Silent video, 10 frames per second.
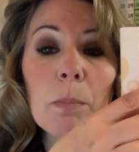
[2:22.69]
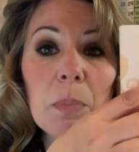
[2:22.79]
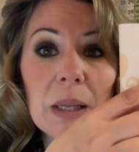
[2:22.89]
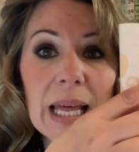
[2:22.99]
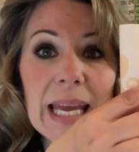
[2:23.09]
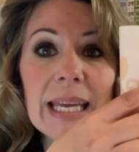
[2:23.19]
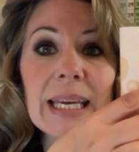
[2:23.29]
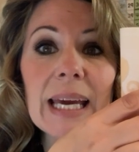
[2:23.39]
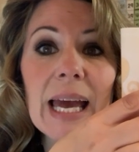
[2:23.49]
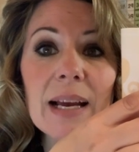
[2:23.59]

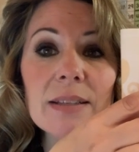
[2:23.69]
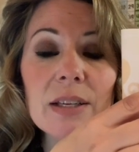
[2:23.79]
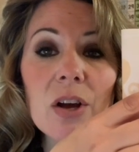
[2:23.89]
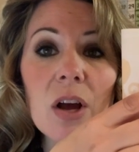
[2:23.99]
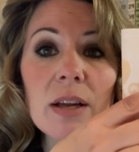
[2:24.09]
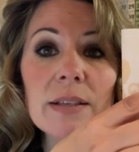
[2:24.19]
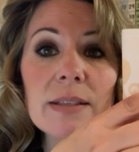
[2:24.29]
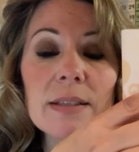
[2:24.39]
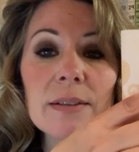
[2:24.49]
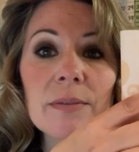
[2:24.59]
blank
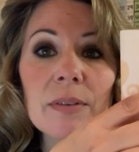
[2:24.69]
hexagons